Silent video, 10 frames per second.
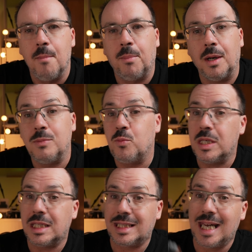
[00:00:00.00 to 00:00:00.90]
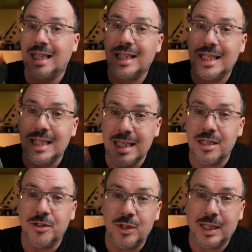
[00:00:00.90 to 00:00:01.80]
But we certainly need
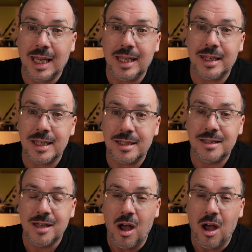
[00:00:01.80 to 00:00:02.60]
to get this